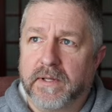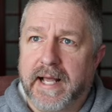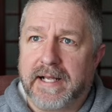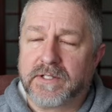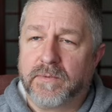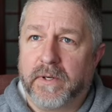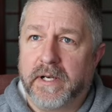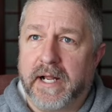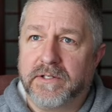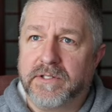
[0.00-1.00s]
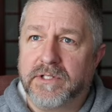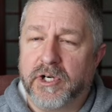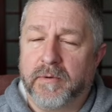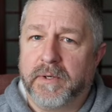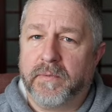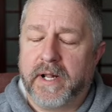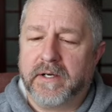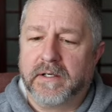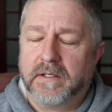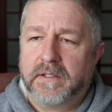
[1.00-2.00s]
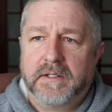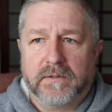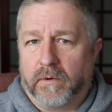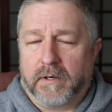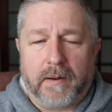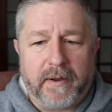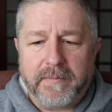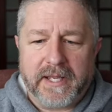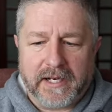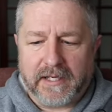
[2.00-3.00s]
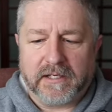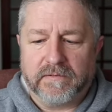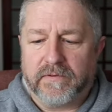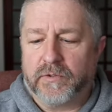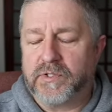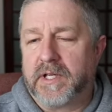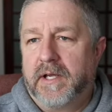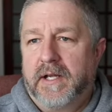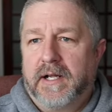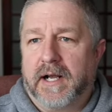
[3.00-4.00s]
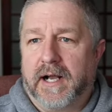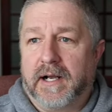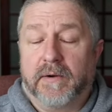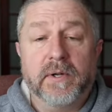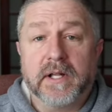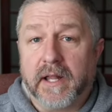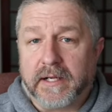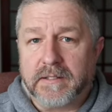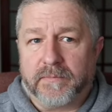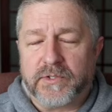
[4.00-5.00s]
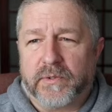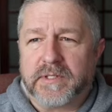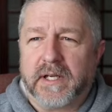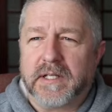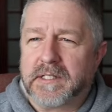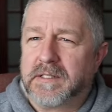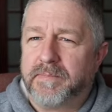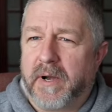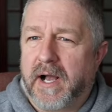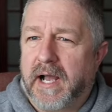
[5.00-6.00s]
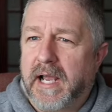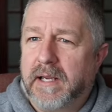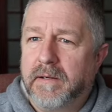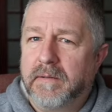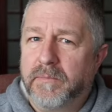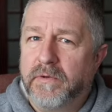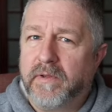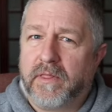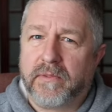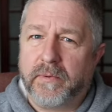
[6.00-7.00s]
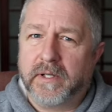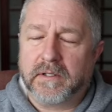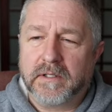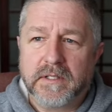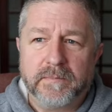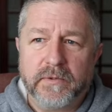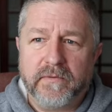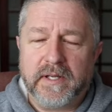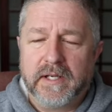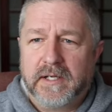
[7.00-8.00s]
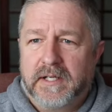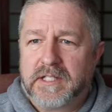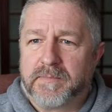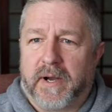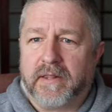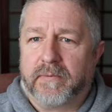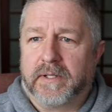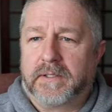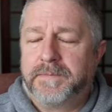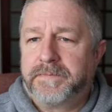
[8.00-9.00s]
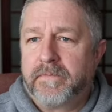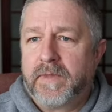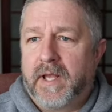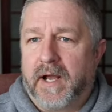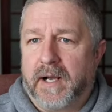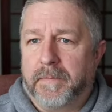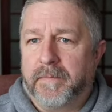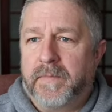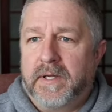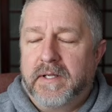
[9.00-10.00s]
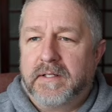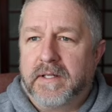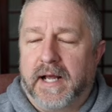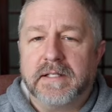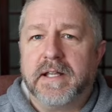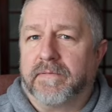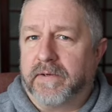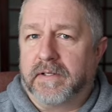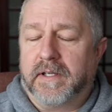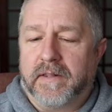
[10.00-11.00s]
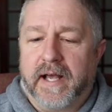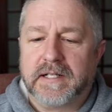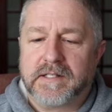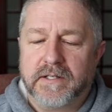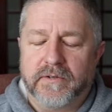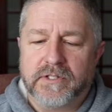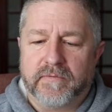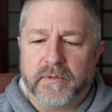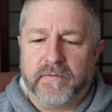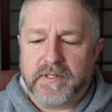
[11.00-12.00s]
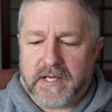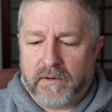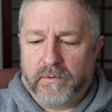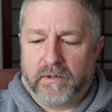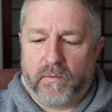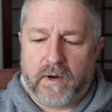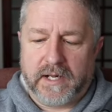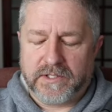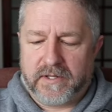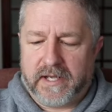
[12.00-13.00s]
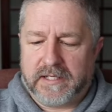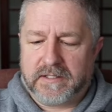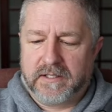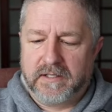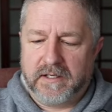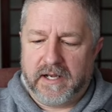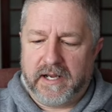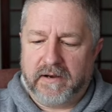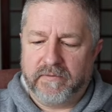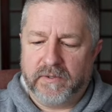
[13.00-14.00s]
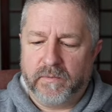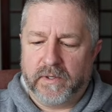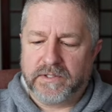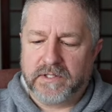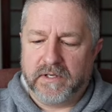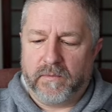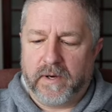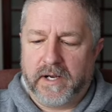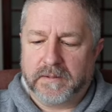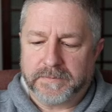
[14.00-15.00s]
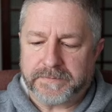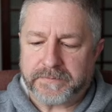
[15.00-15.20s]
last one has Jeremy Renner, or I might be getting it confused. Uh, I really liked him. So it's like a spy movie, thriller movie, spy thriller. Um, that definitely, that series of movies. I will watch that Uh, every once in a while.